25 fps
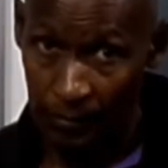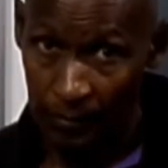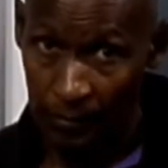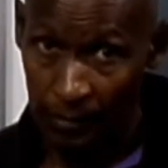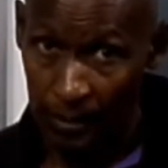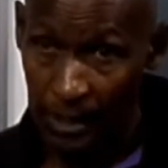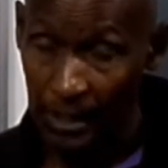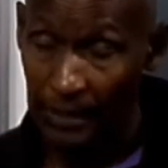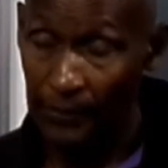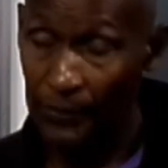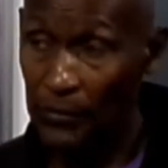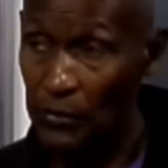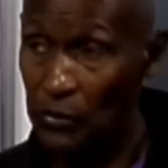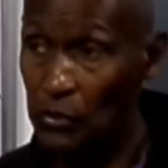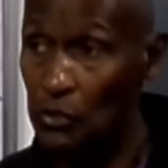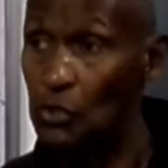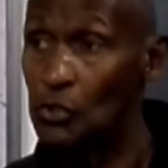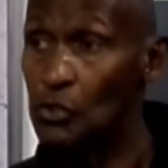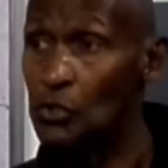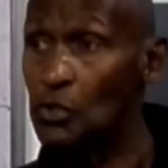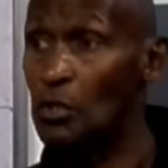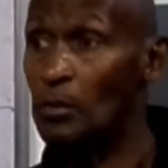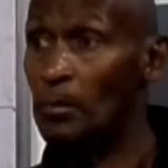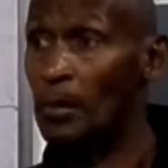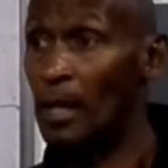If you do
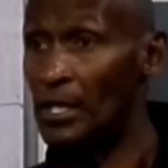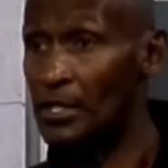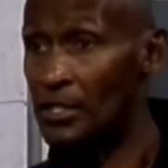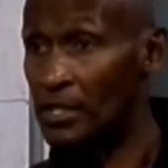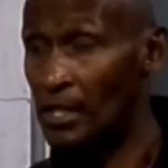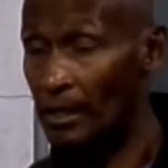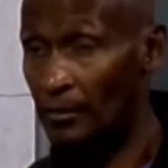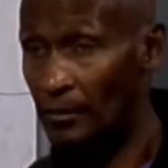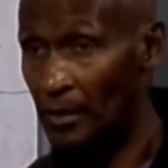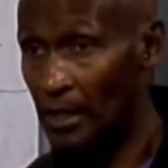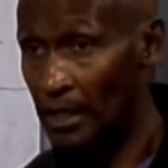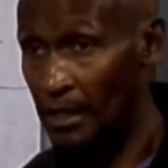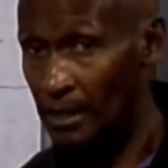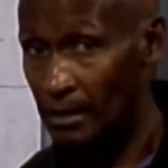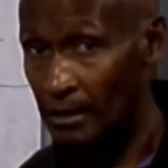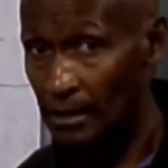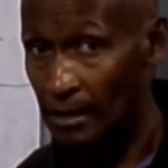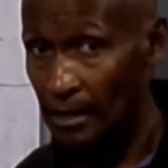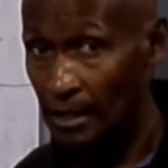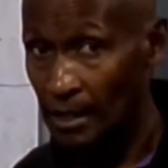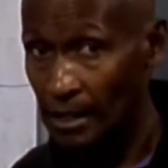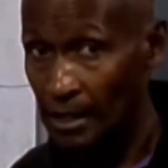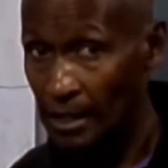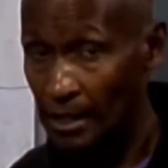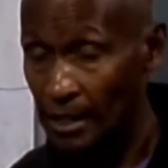too much of it,
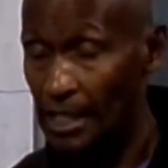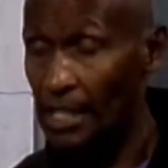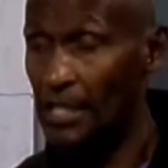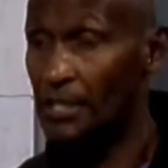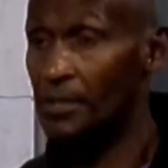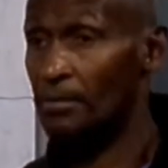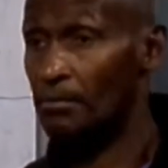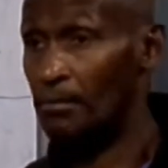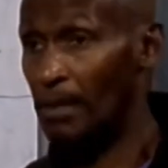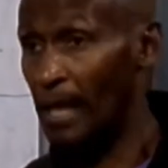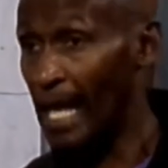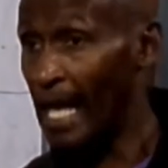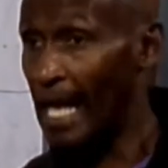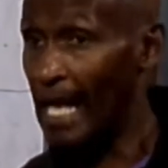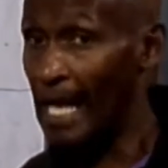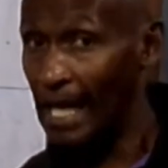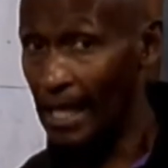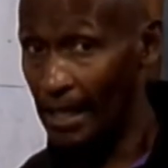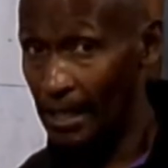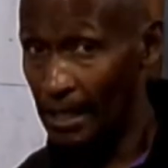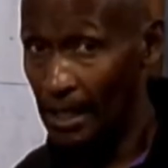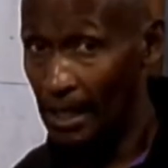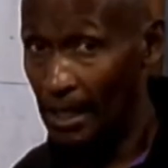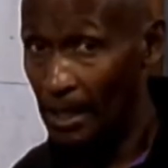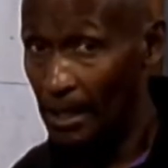it's
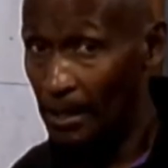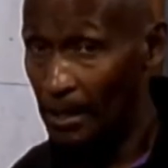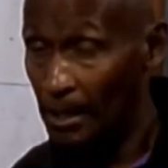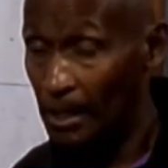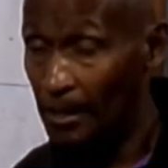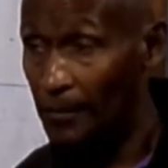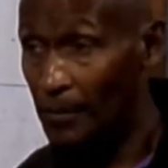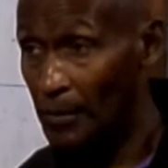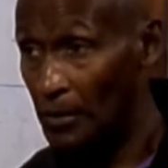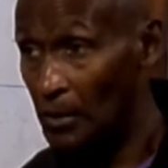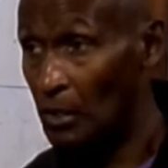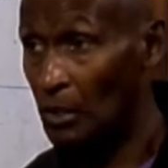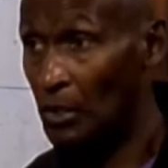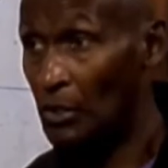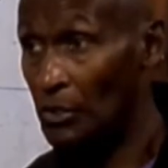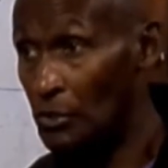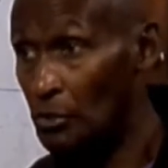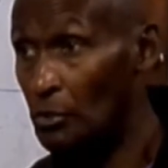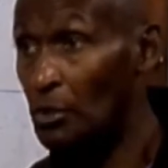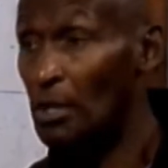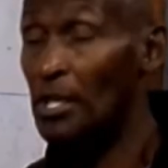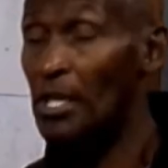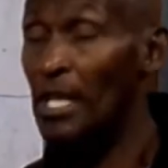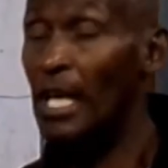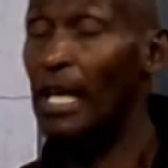bad. If you don't
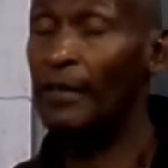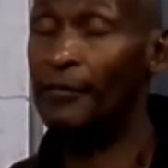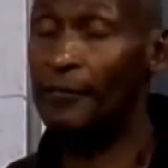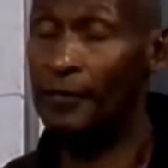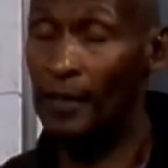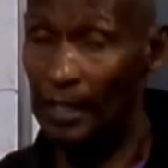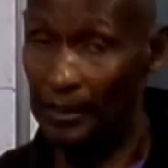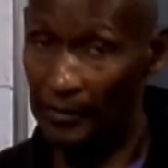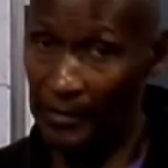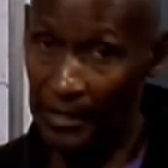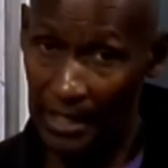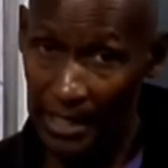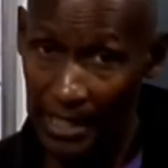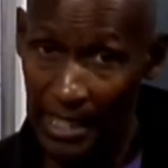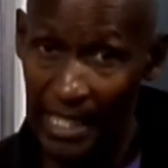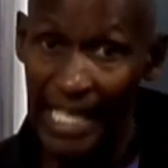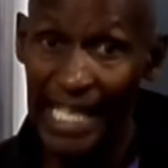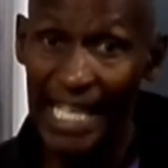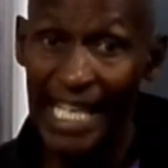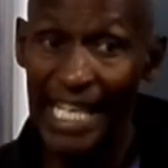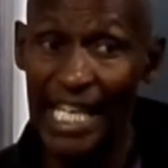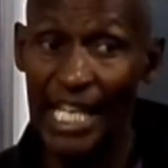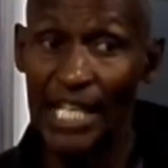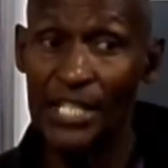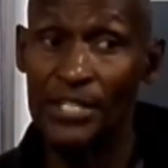do enough of it,
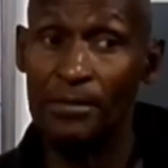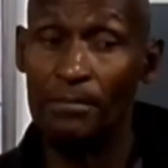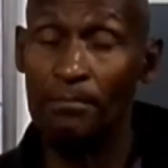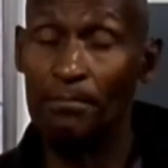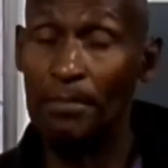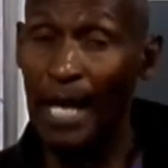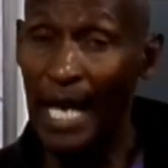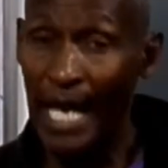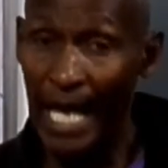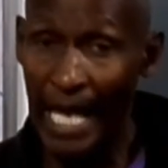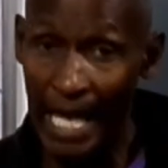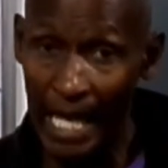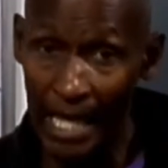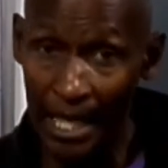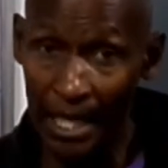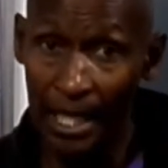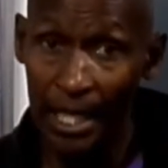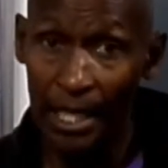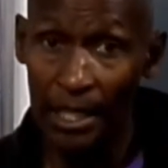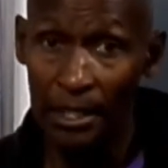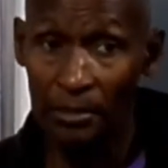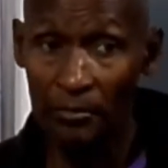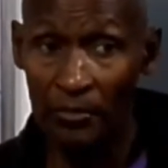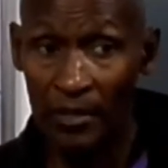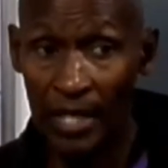it's bad.
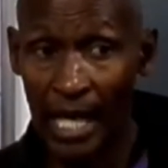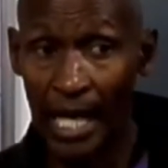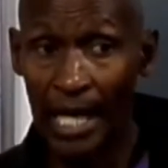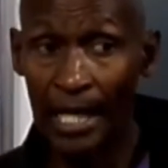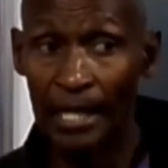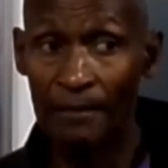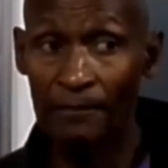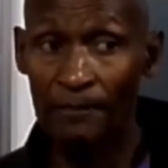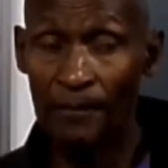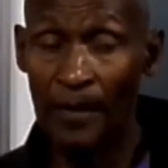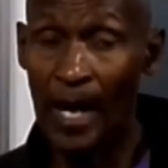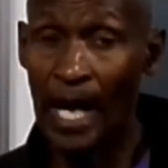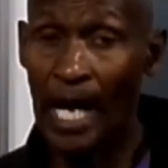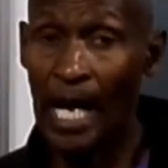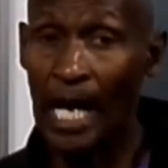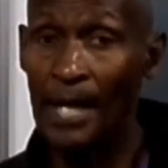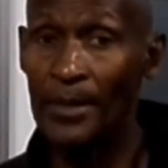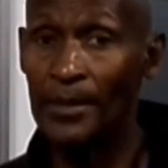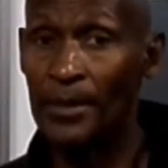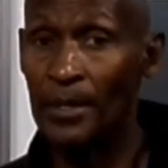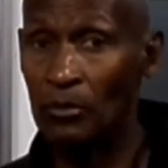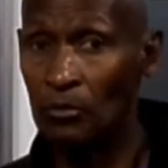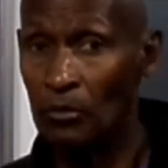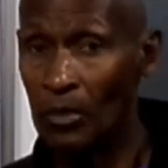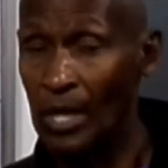You've got to
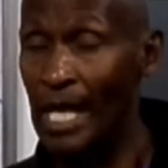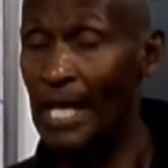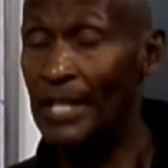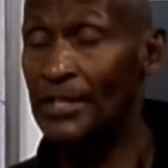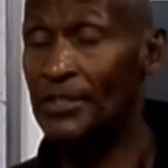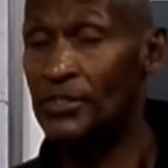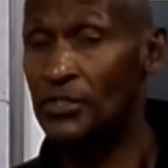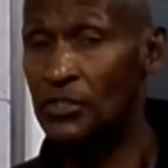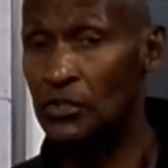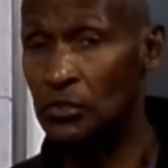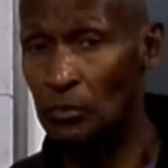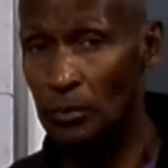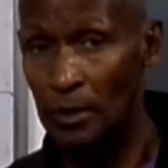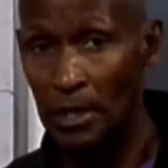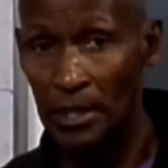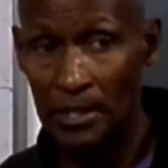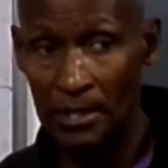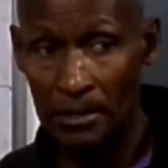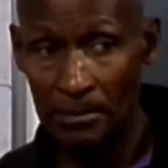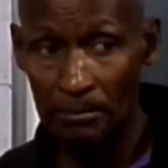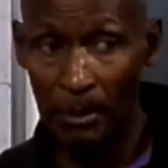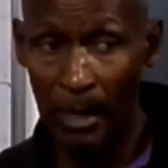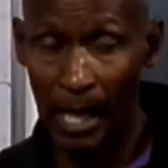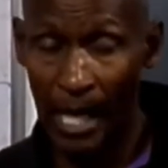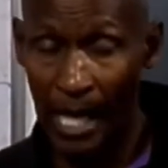find the right sweet
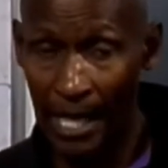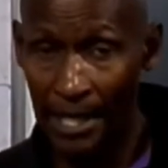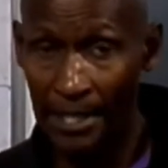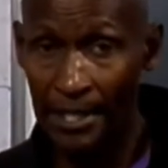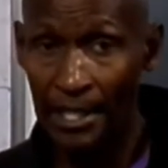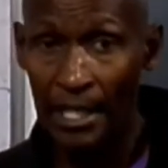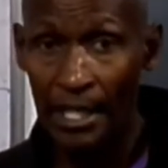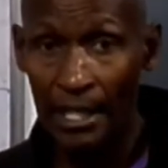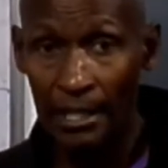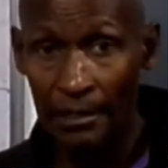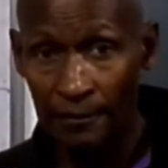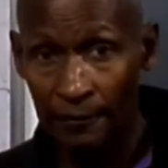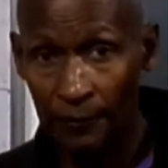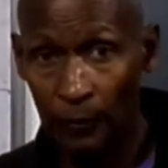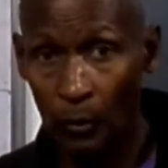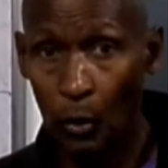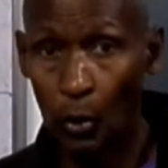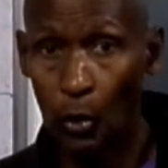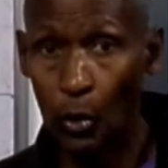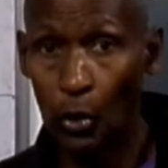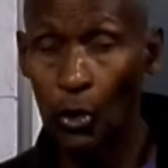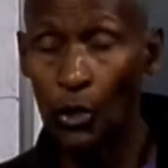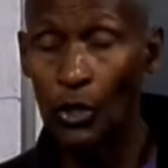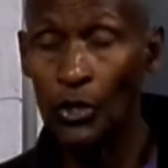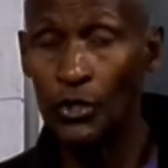spot
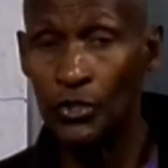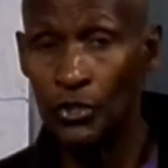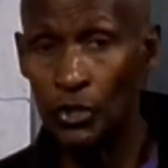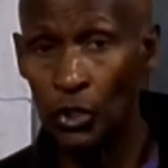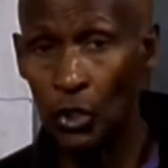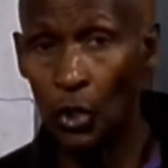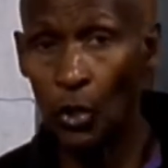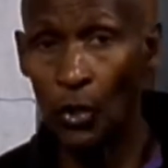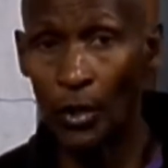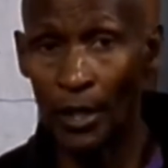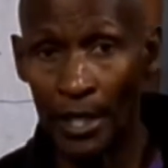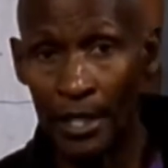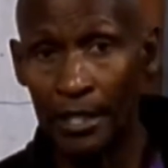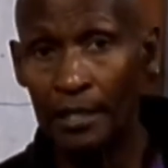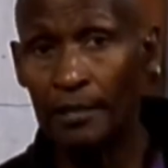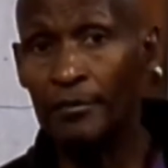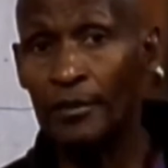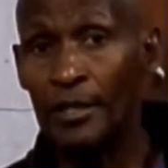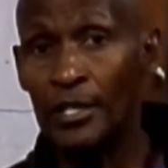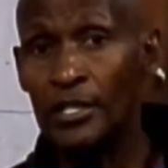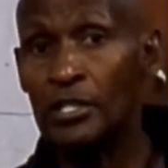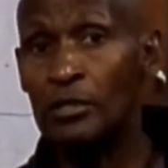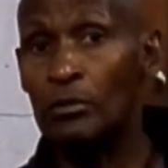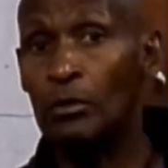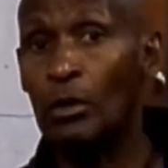for your
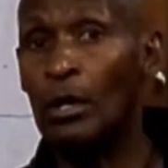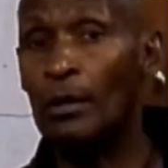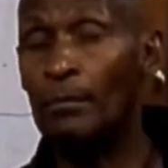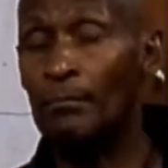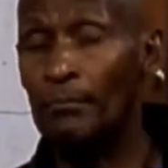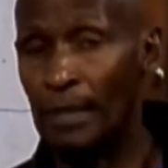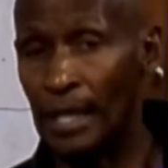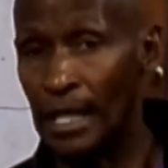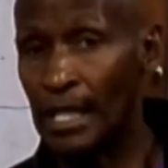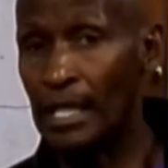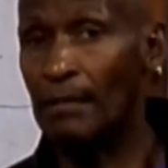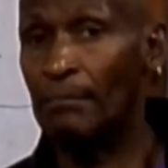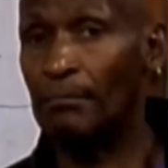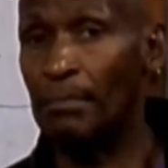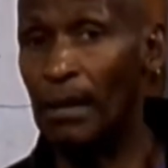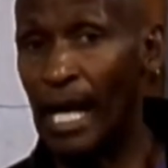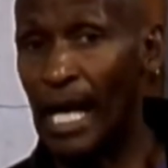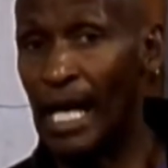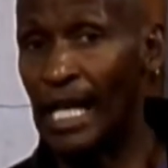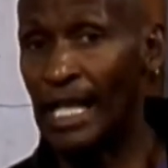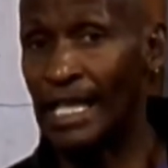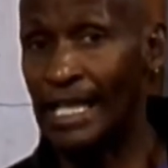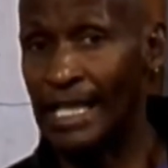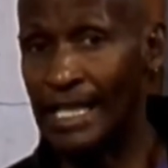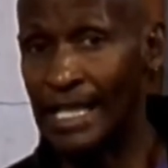individual
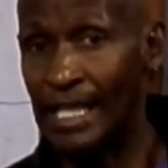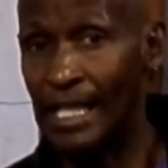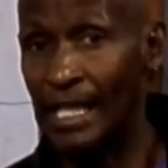metabolic